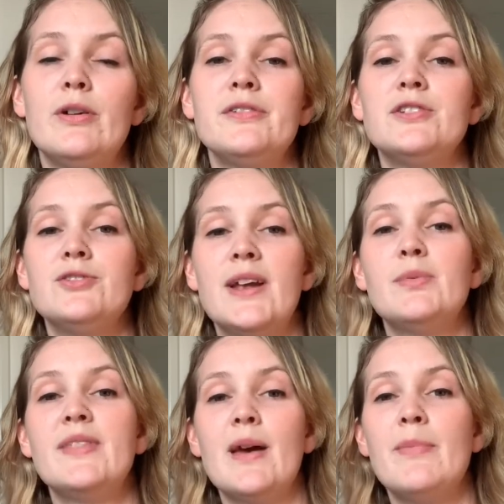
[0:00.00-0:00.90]
often tread
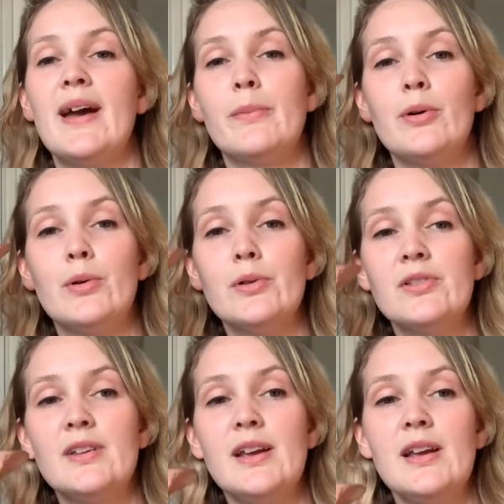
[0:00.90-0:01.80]
with their back
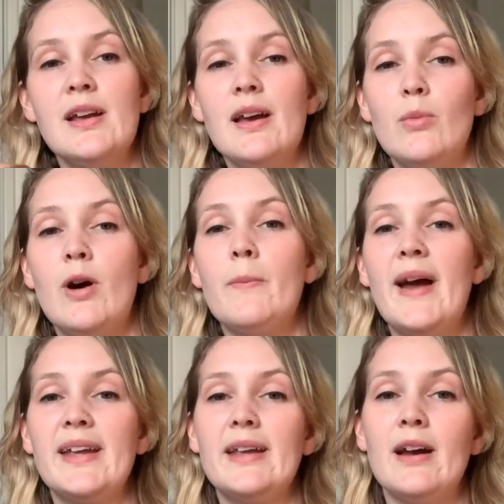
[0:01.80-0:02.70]
paws while
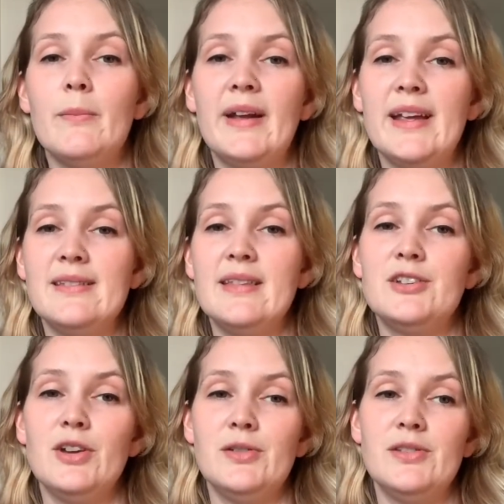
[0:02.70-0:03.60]
backing up against their
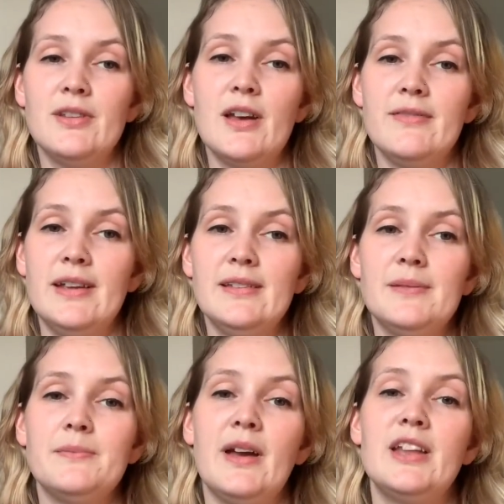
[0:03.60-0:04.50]
chosen surface,
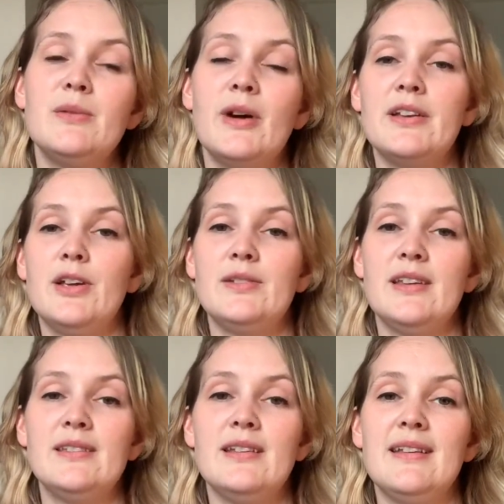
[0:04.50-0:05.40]
and you might
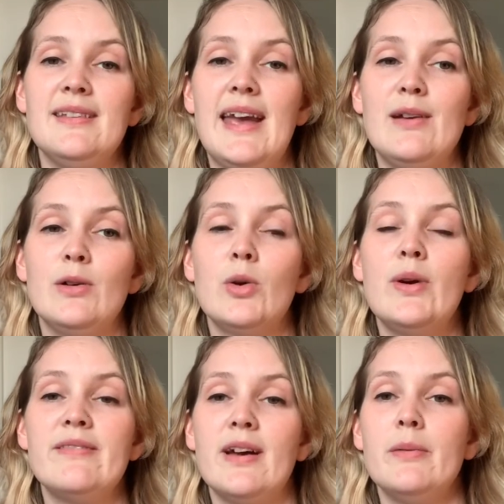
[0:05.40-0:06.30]
notice the tail
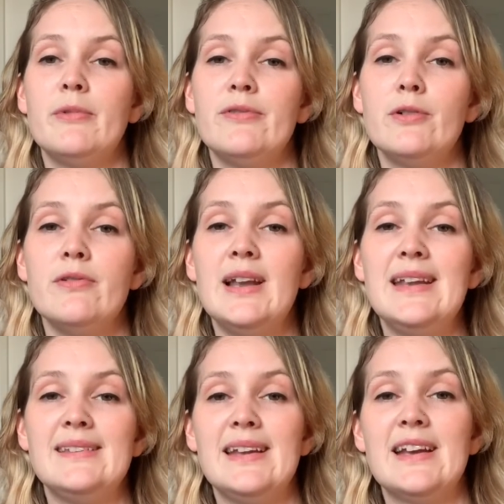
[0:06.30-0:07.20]
quiver before
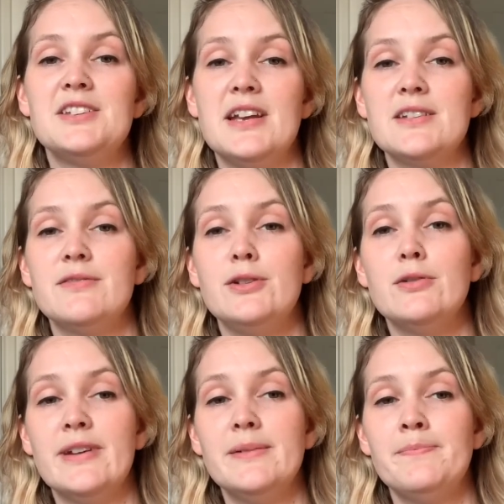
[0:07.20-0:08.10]
releasing a jet of
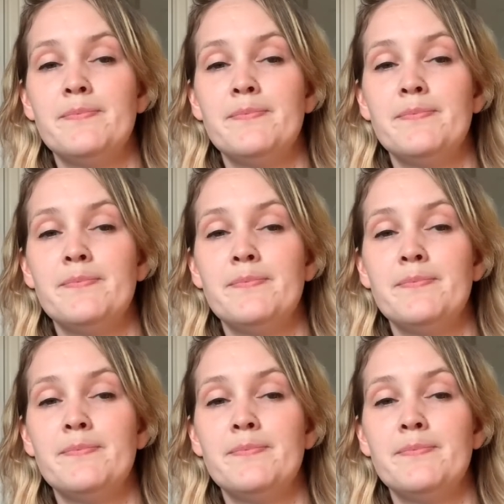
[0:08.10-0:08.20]
urine.